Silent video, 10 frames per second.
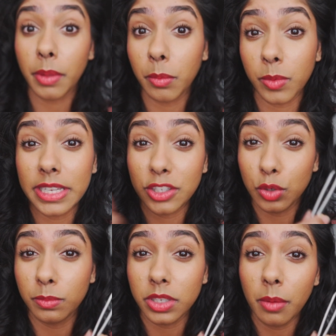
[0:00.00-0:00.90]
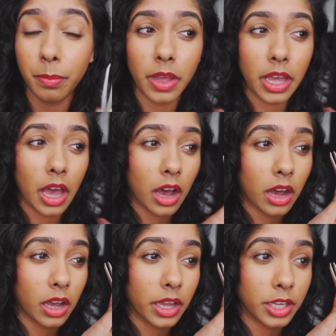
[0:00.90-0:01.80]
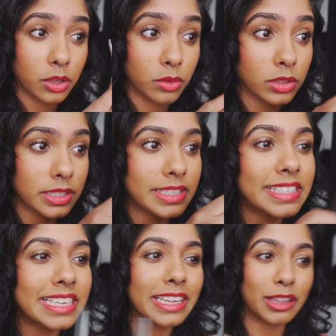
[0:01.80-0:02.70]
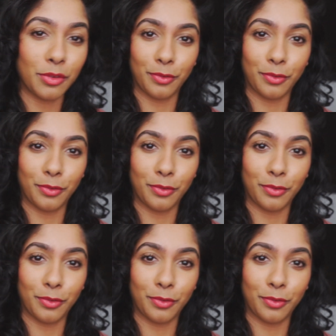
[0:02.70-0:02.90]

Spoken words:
sometimes when it's zoomed up you don't see the